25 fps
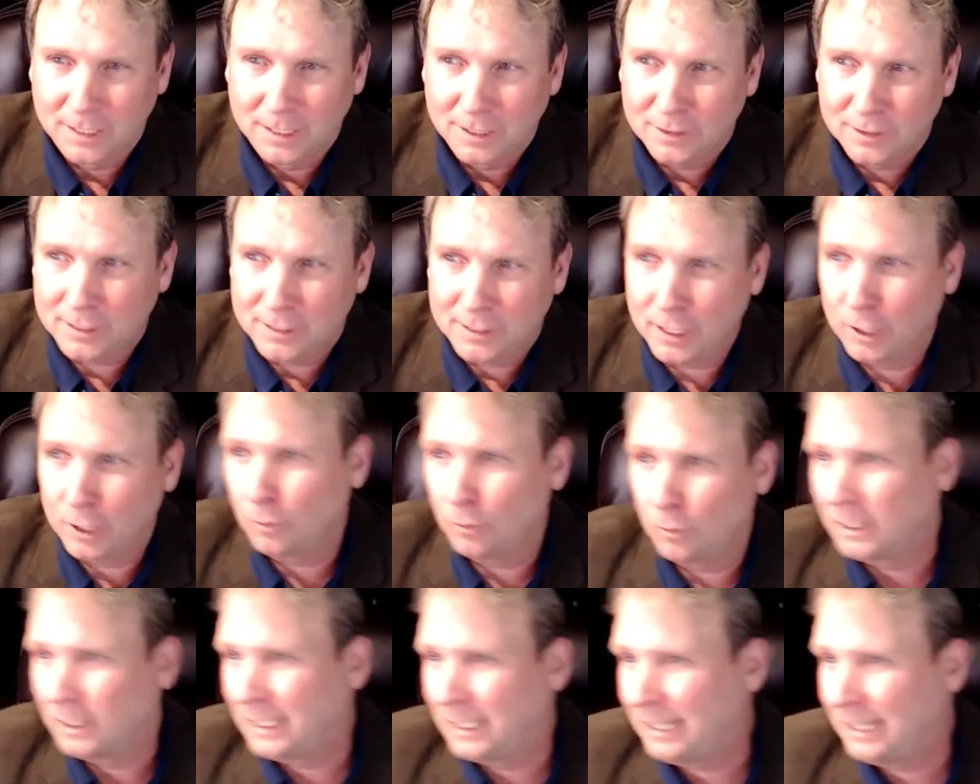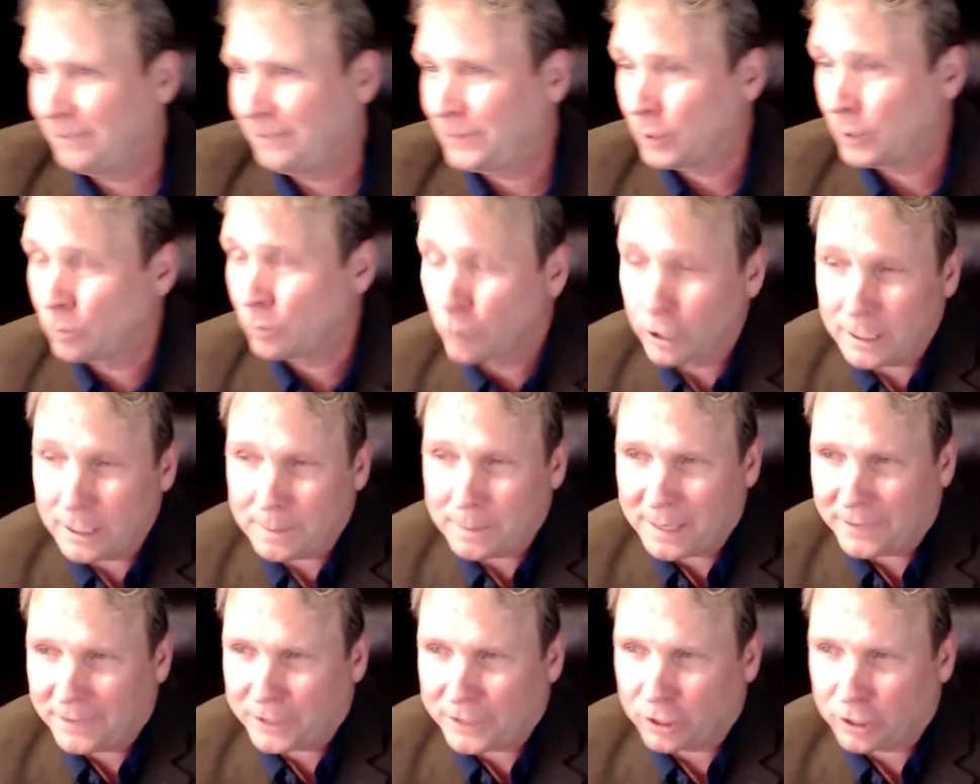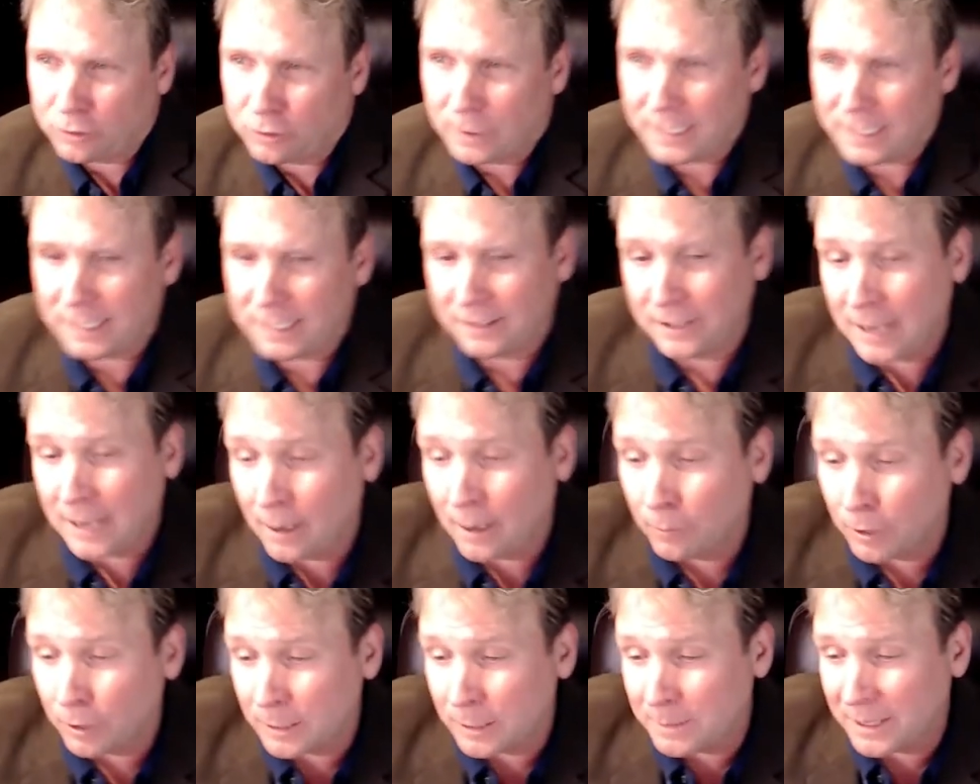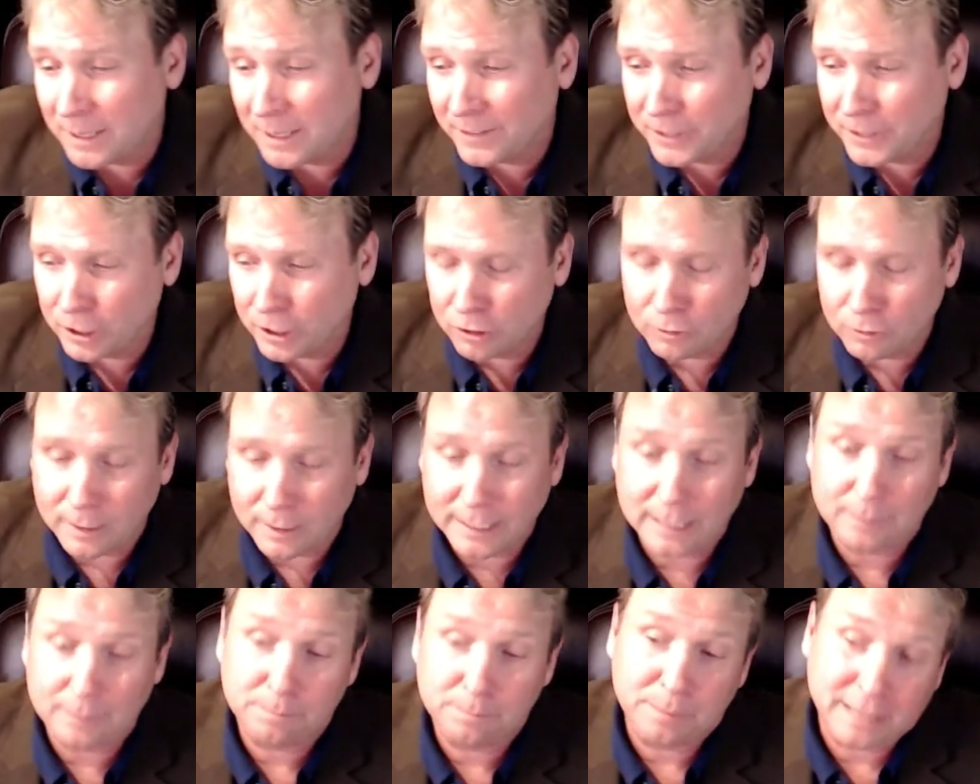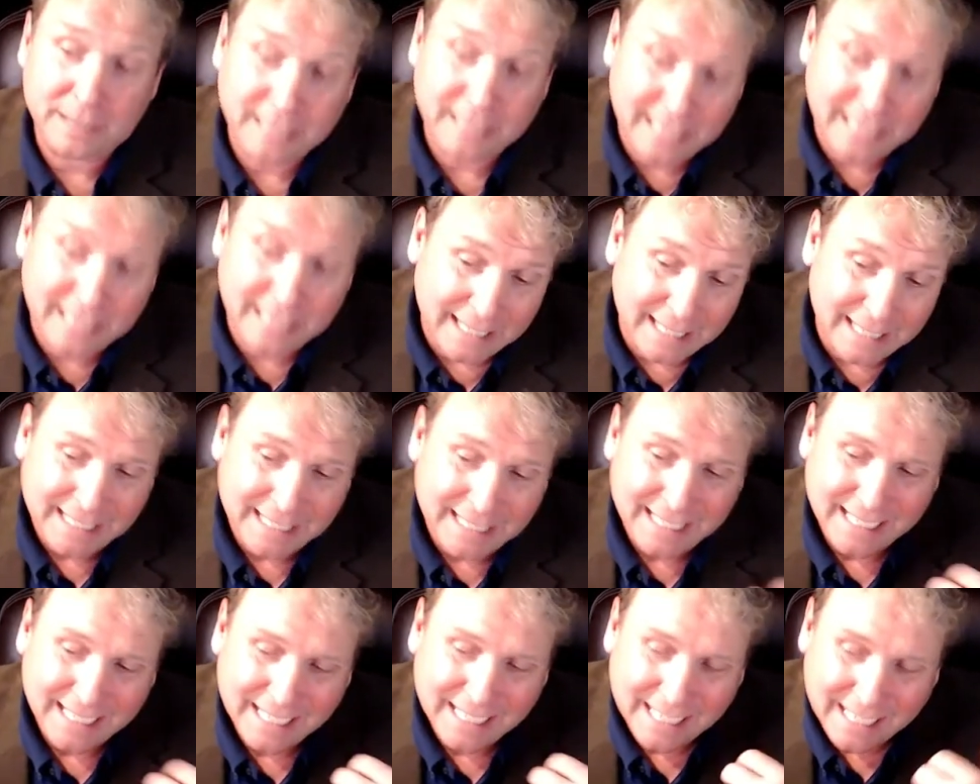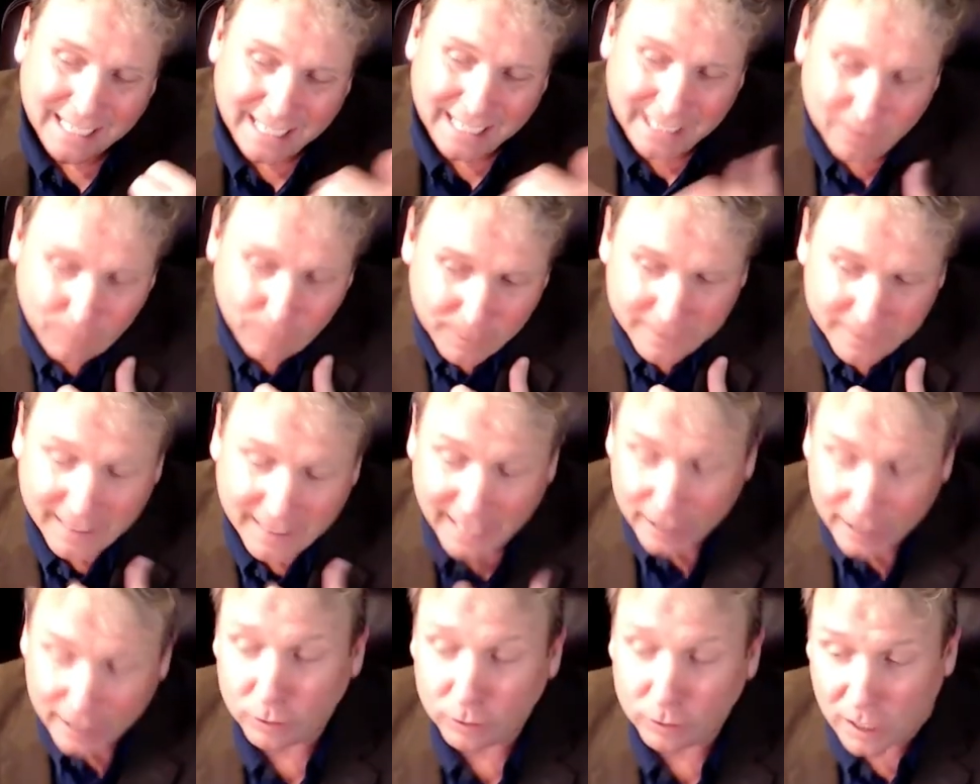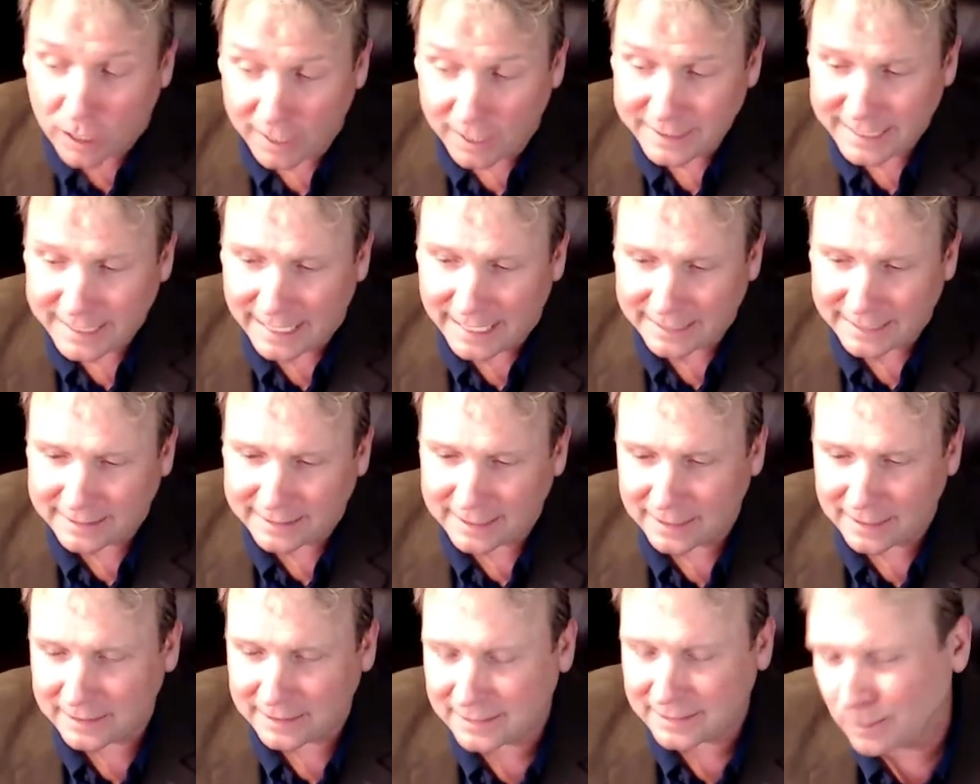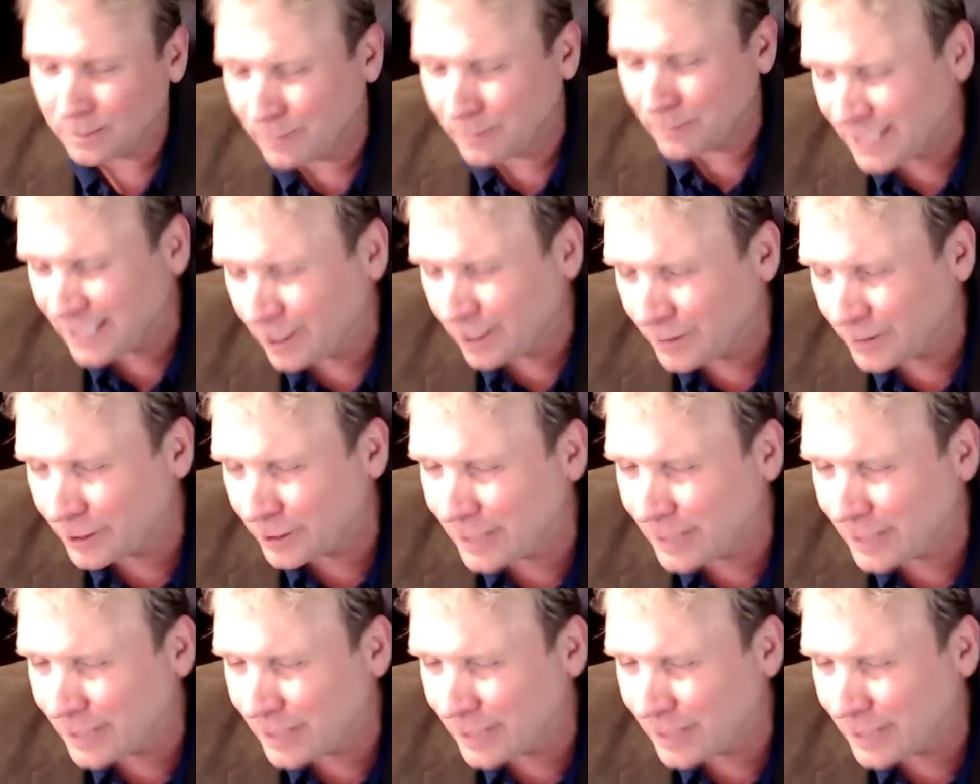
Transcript: So if they're worried about their credit, not worried about their credit. But again, if they don't contact us, then we know they're